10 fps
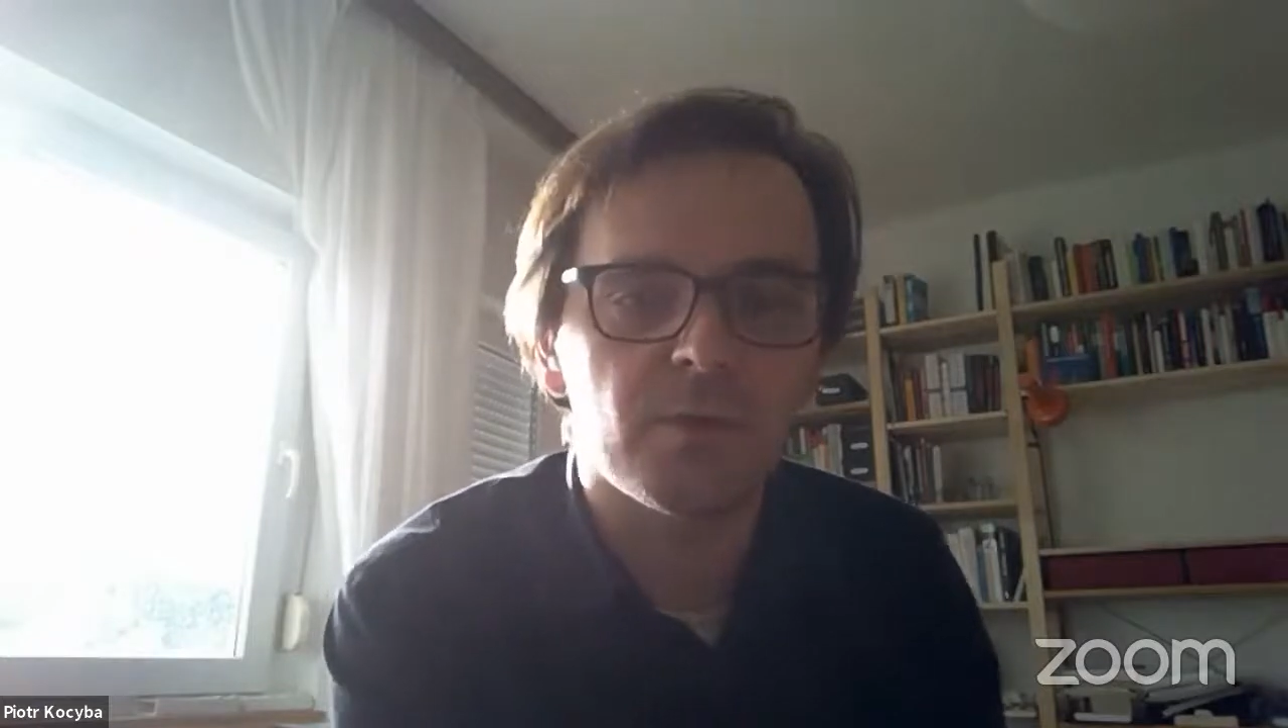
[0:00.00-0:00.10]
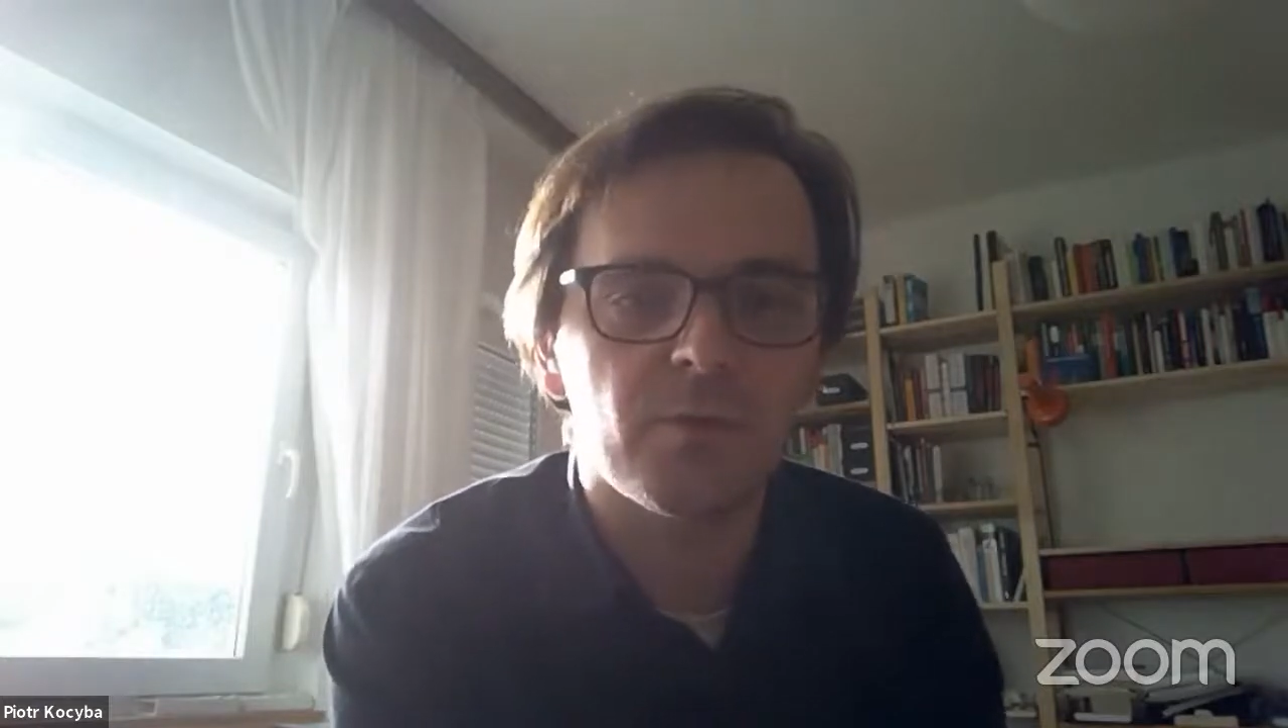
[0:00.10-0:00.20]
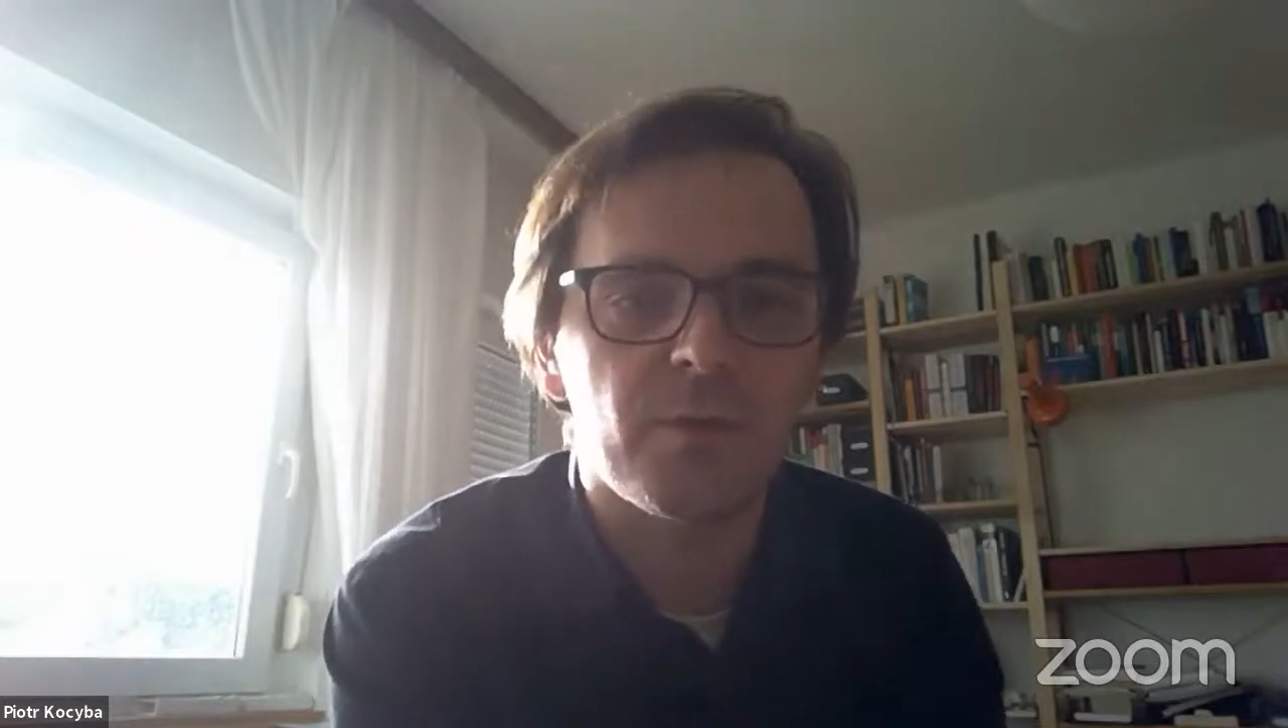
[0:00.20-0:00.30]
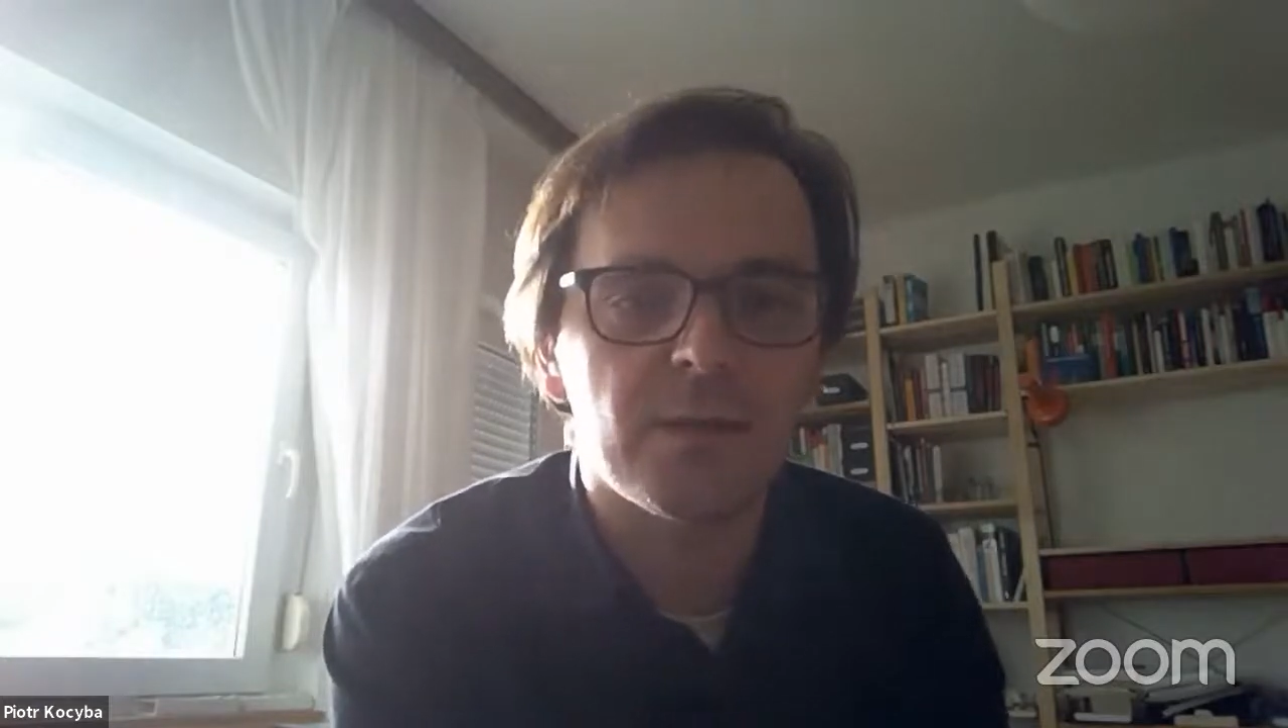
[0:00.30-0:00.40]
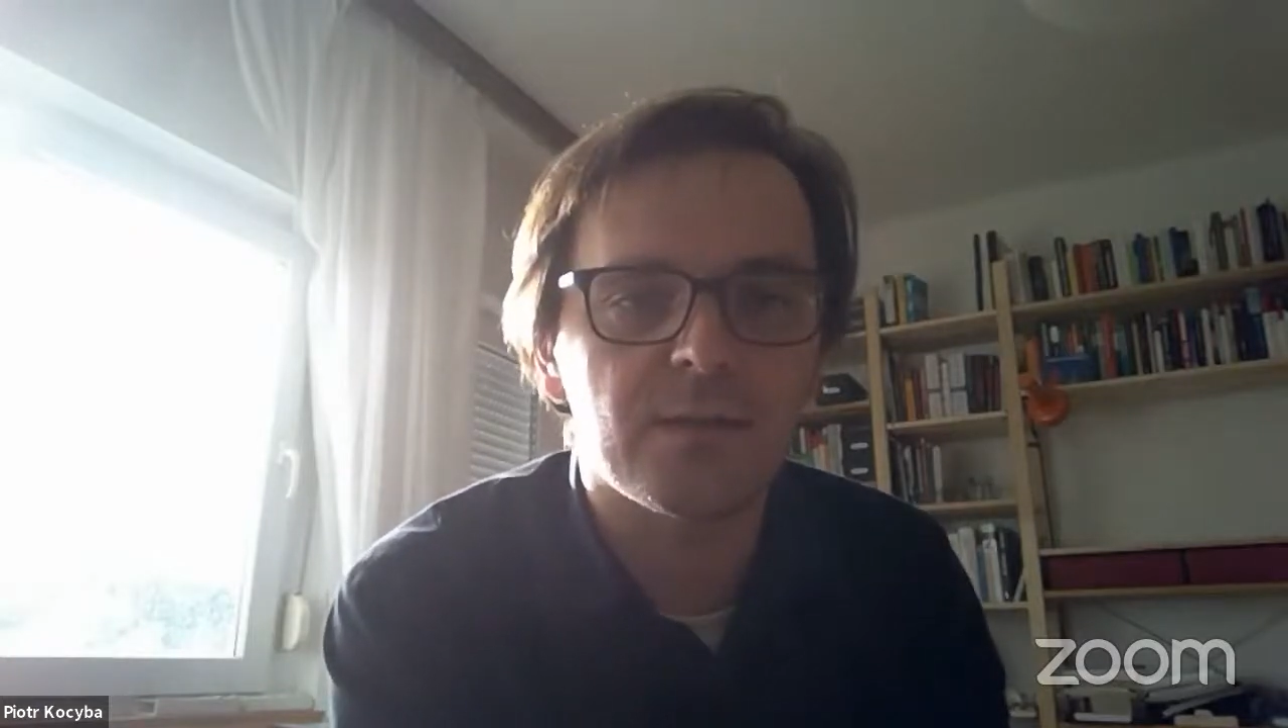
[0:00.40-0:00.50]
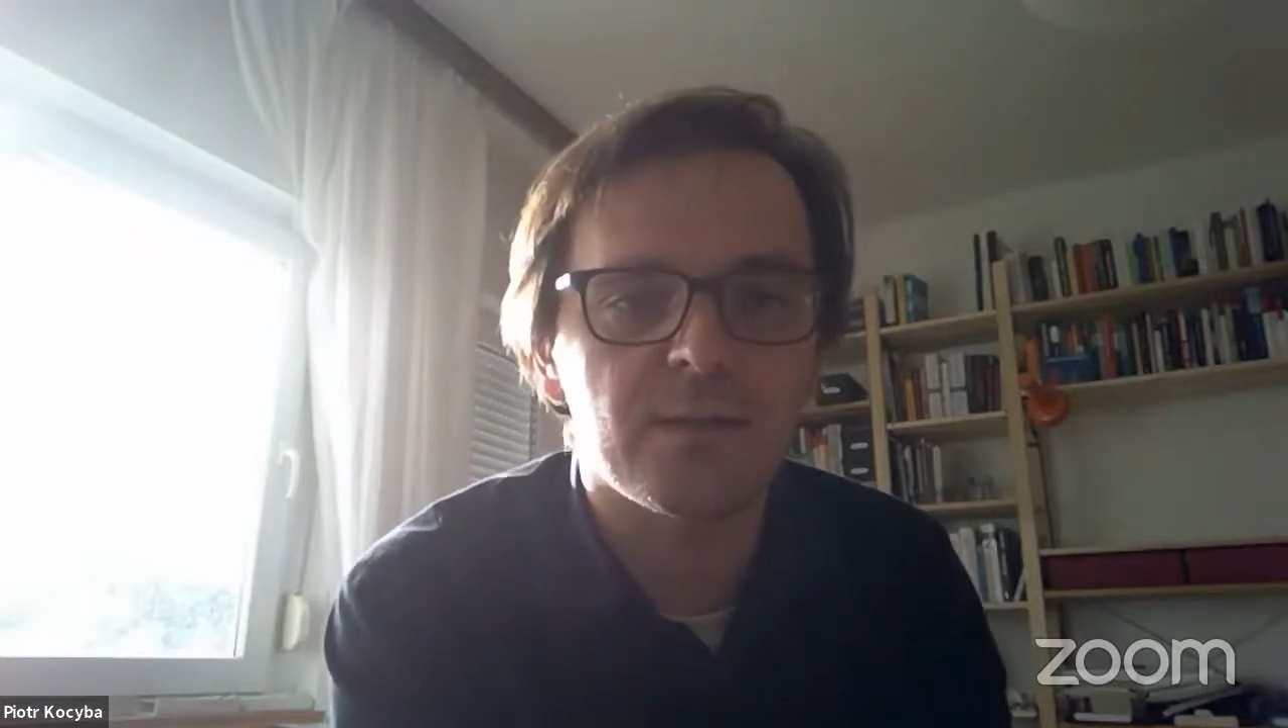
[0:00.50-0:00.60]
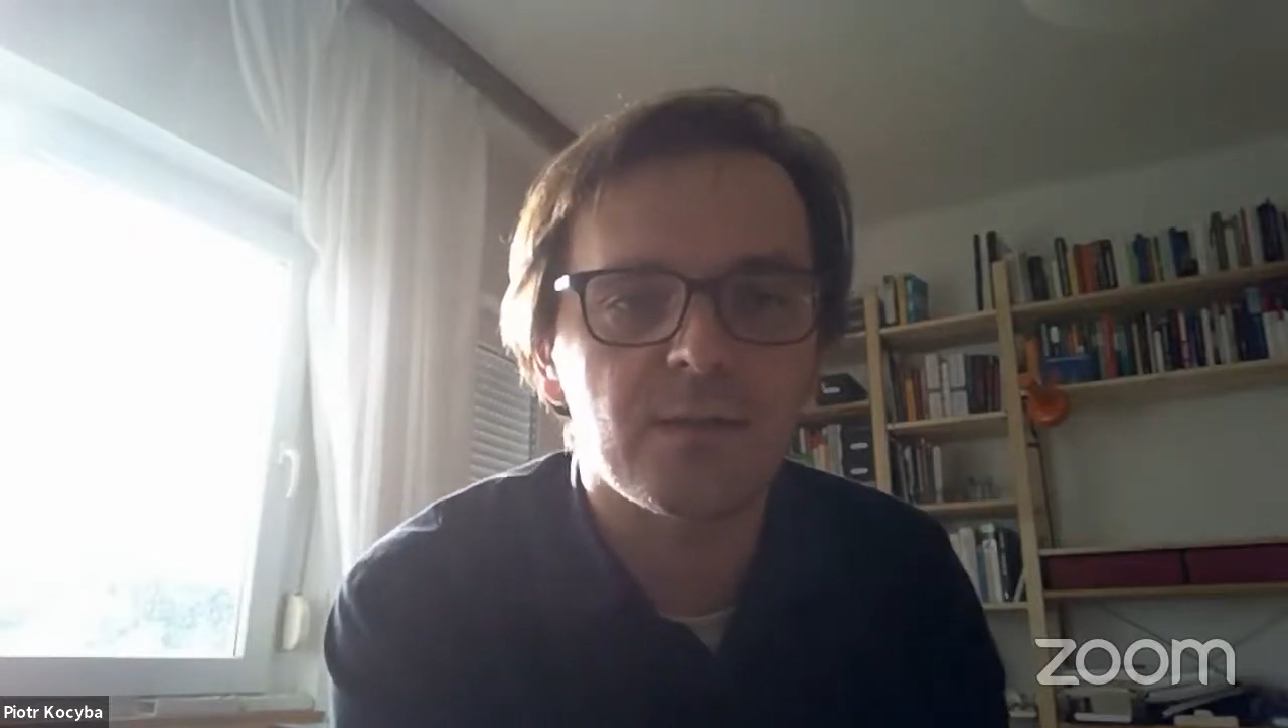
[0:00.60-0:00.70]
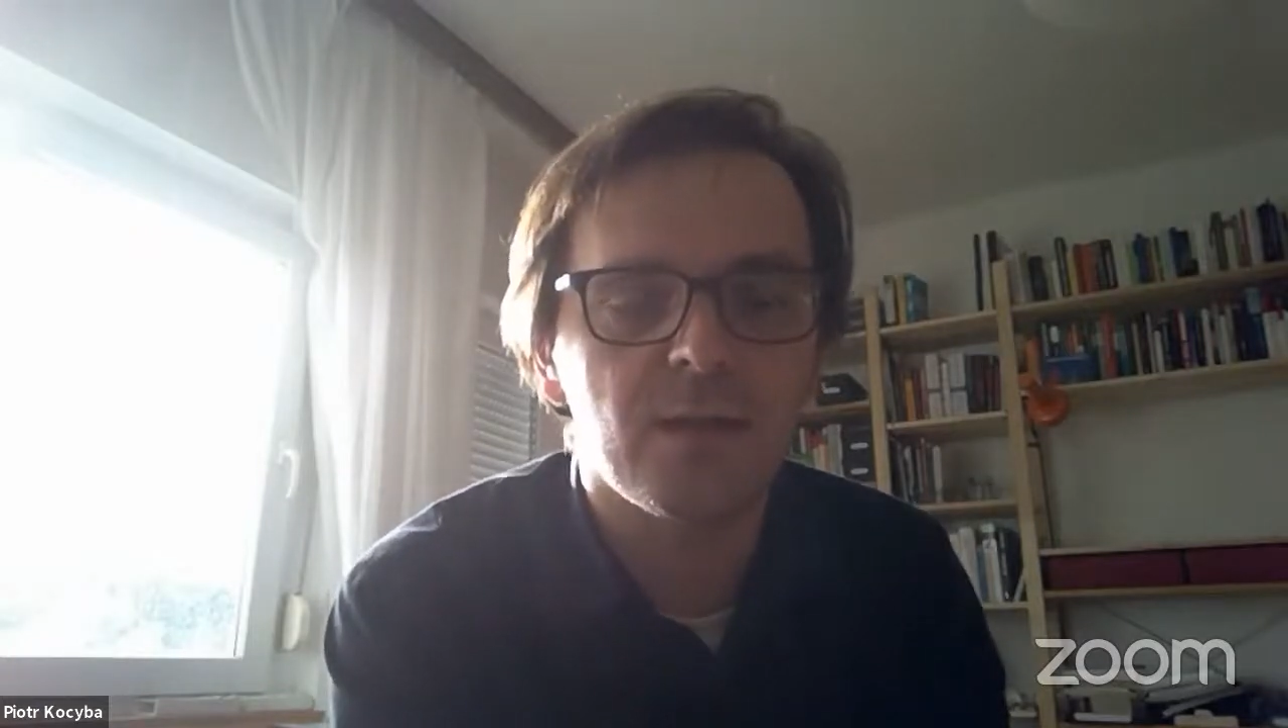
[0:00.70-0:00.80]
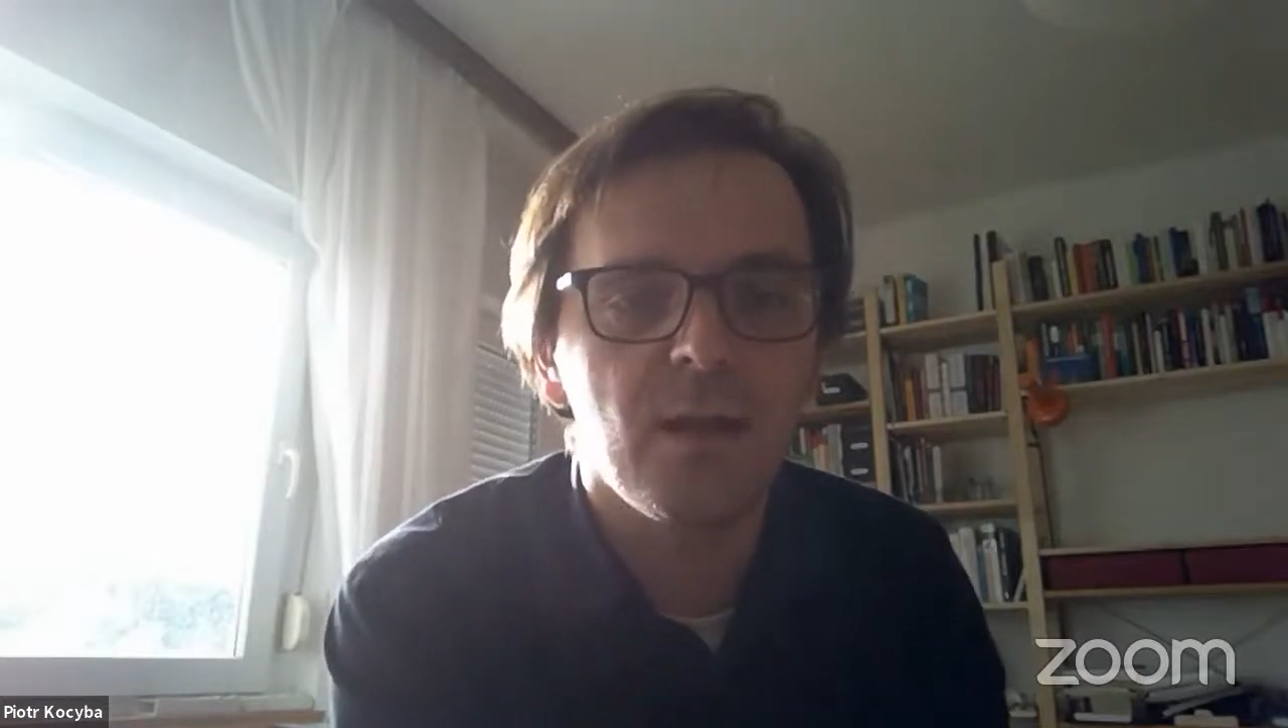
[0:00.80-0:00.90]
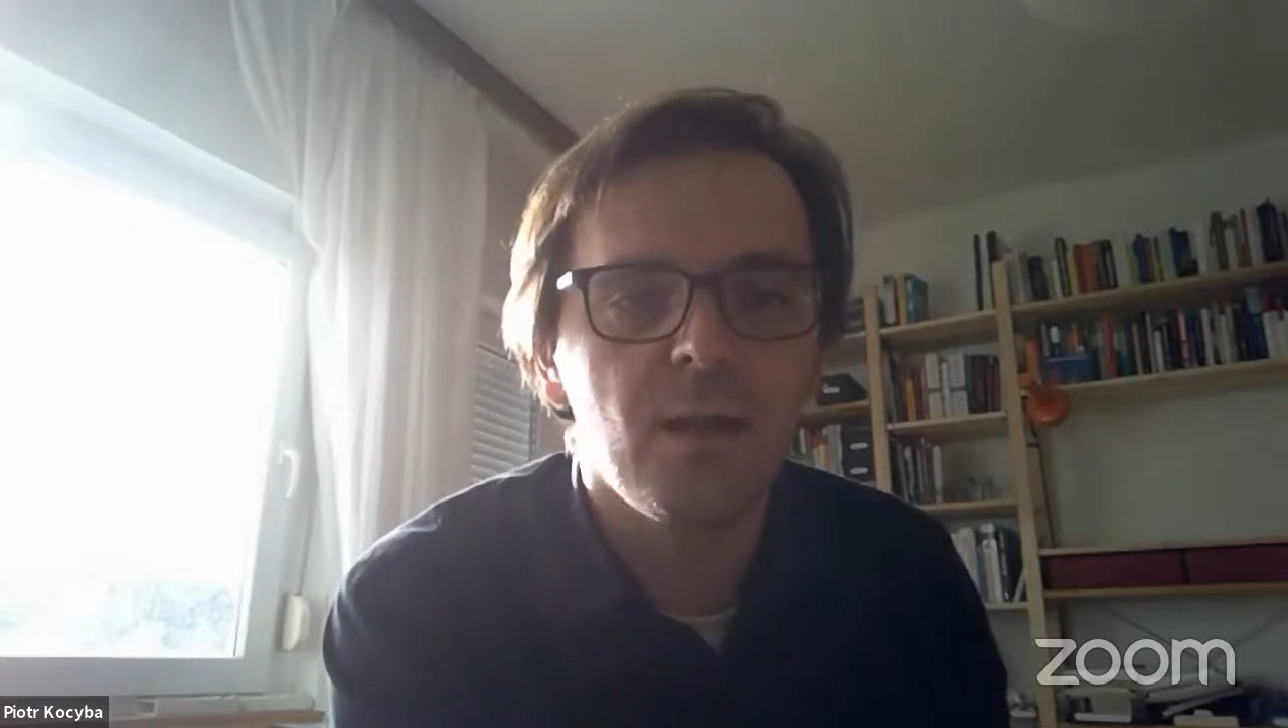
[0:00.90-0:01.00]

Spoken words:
crisis,